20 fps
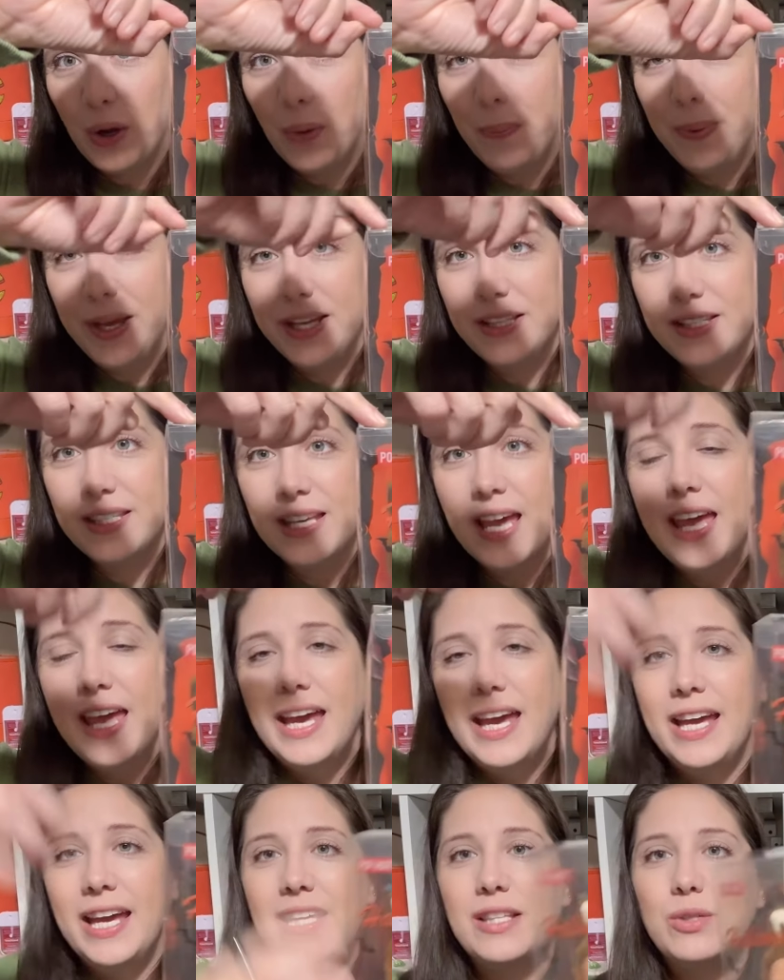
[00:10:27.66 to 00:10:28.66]
opens,
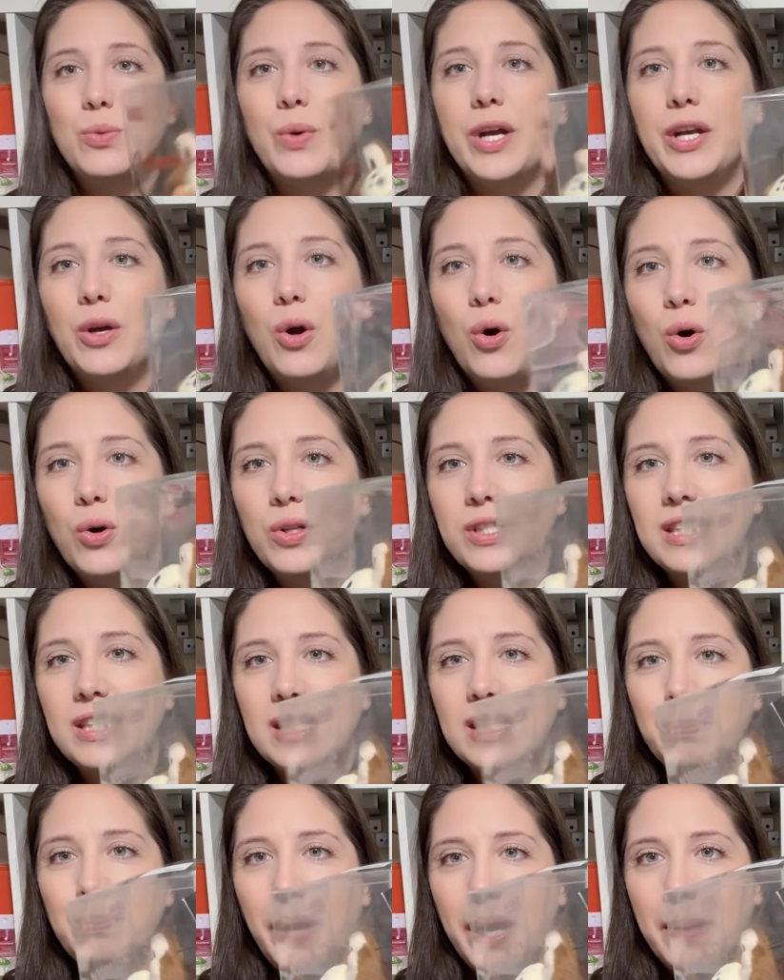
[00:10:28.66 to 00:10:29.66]
is what holds
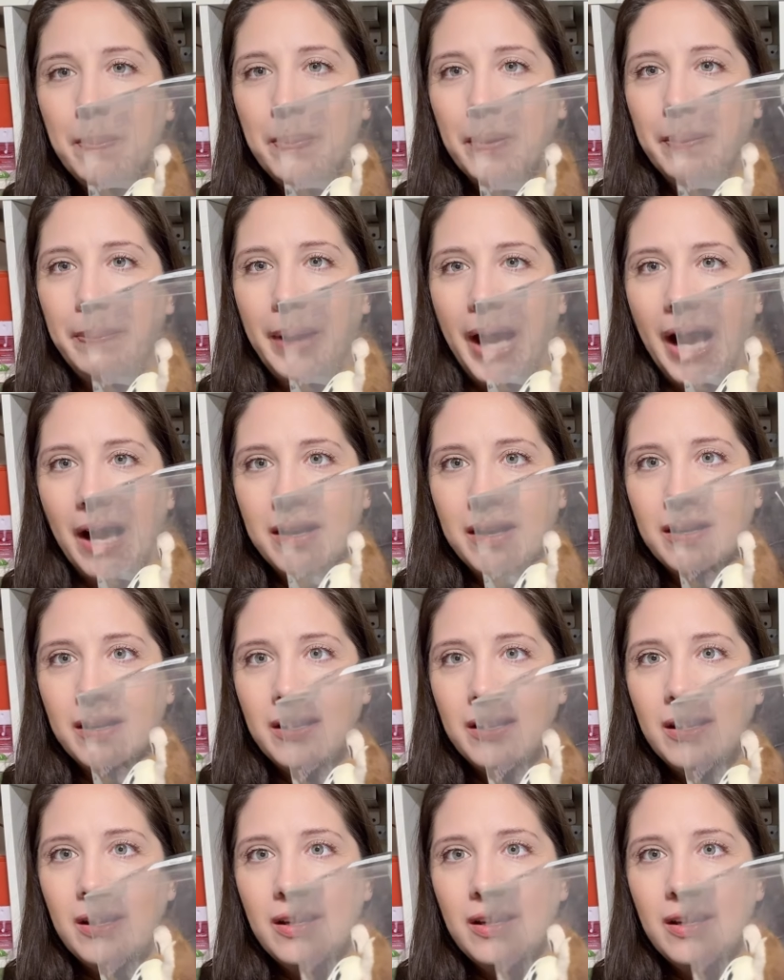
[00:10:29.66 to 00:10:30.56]
this paper back.